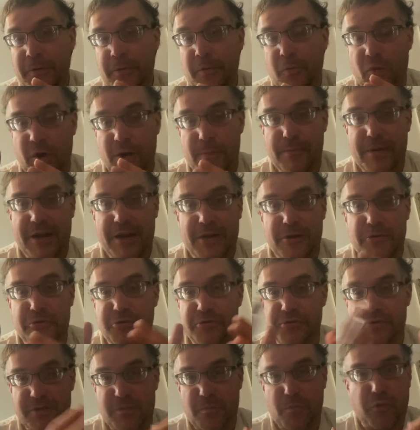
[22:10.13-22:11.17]
why
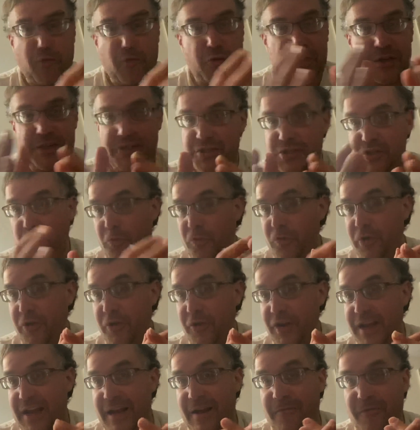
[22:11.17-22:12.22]
managers and players don't
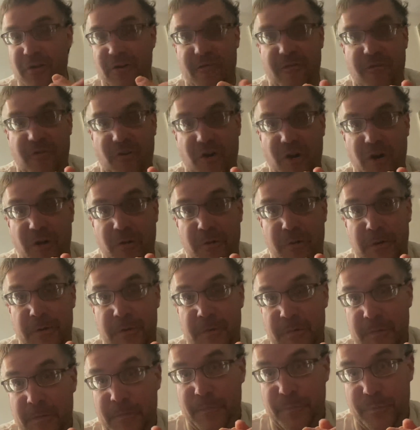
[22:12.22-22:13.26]
really get very far
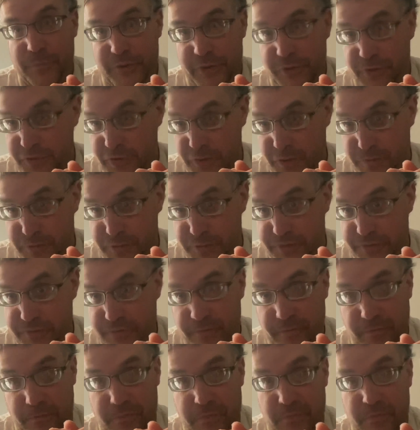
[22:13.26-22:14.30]
in terms
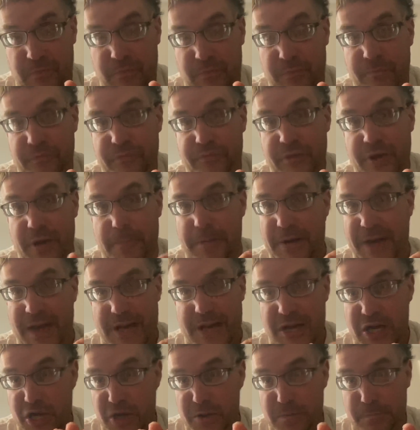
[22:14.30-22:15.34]
of
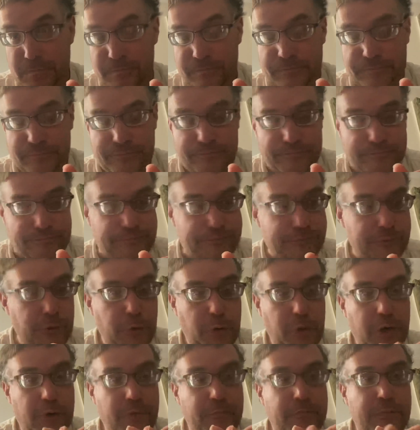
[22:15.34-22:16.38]
opinion
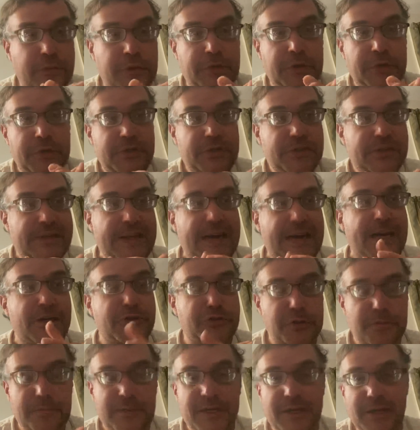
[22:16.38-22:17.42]
or
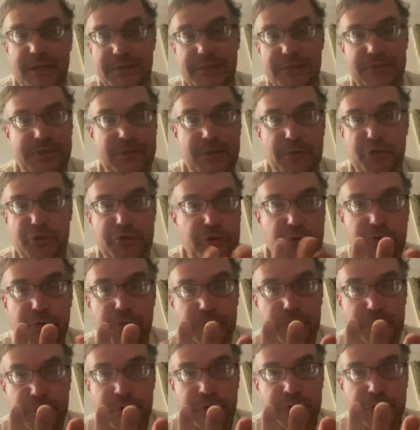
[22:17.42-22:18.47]
stature because they're too,
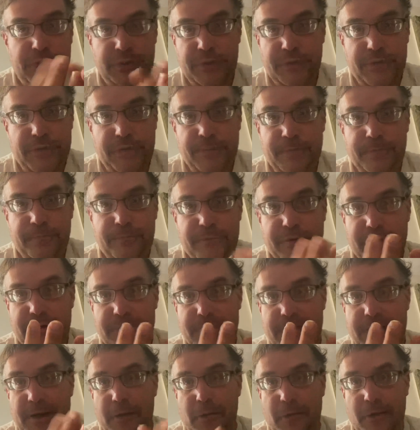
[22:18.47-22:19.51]
they,
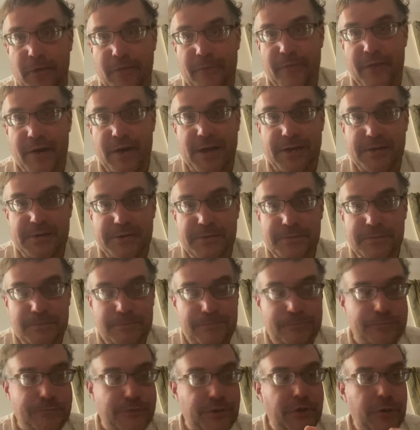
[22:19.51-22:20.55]
they don't have the nuts.
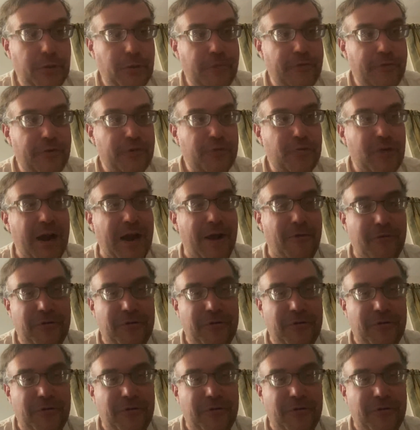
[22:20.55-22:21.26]
They don't have the draft,